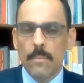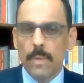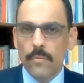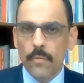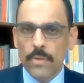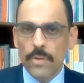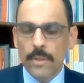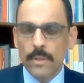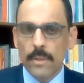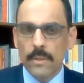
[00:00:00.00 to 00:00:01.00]
But
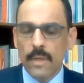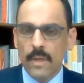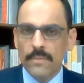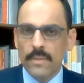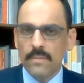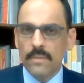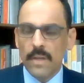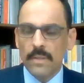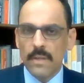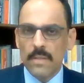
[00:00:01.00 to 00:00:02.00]
unfortunately, the Haftar
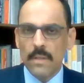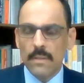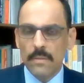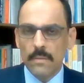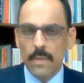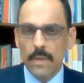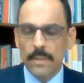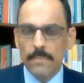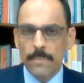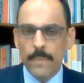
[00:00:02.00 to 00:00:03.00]
side has
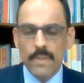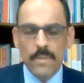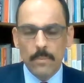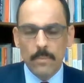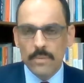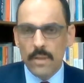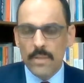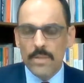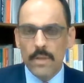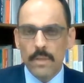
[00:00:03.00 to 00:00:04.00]
undermined,
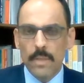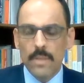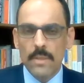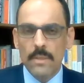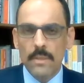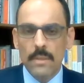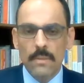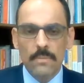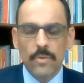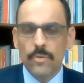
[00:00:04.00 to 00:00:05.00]
sabotaged, and
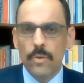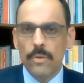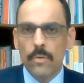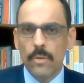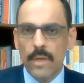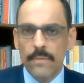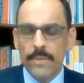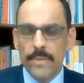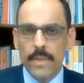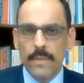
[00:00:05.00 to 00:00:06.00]
basically destroyed all
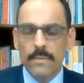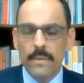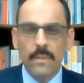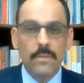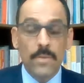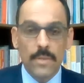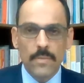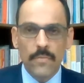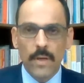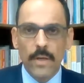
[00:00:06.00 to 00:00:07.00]
efforts at either
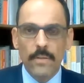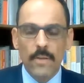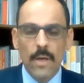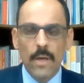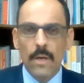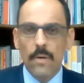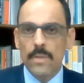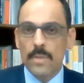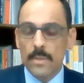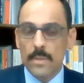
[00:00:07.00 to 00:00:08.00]
ceasefire or
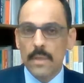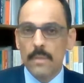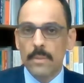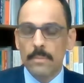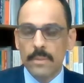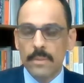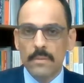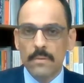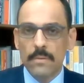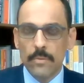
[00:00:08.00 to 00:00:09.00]
a sustainable
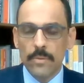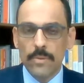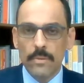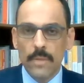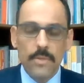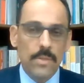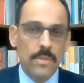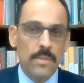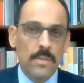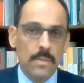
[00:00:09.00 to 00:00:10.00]
political solution, not
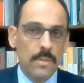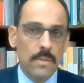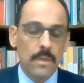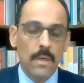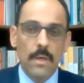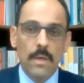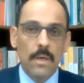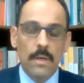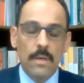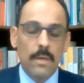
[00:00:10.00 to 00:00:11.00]
just since the
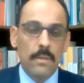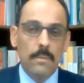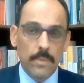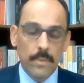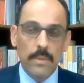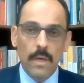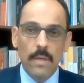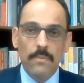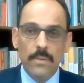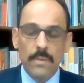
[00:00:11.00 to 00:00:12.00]
Berlin
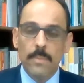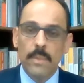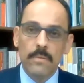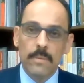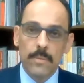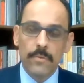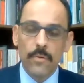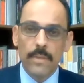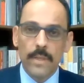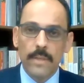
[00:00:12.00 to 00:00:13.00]
conference, but even
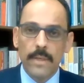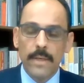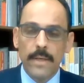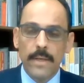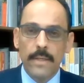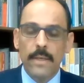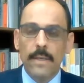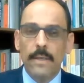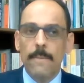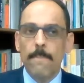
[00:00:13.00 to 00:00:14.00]
before that. They had
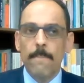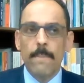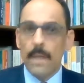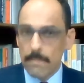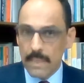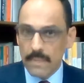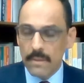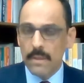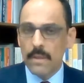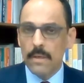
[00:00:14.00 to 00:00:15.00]
a
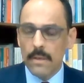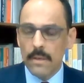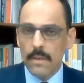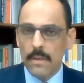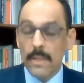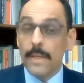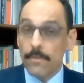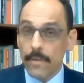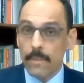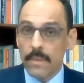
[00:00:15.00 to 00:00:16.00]
meeting, an
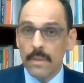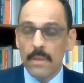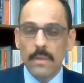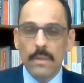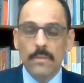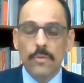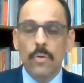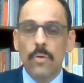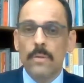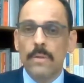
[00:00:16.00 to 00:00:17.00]
agreement,
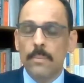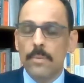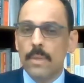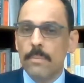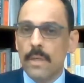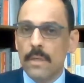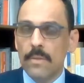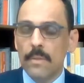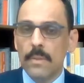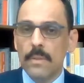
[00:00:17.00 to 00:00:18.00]
so-called Abu Dhabi
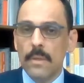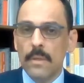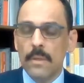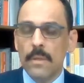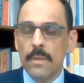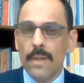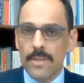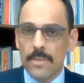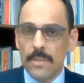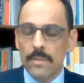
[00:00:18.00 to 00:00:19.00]
agreement
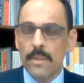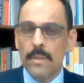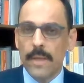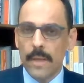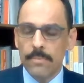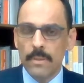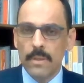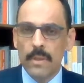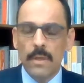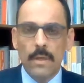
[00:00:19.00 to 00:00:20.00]
last year in April.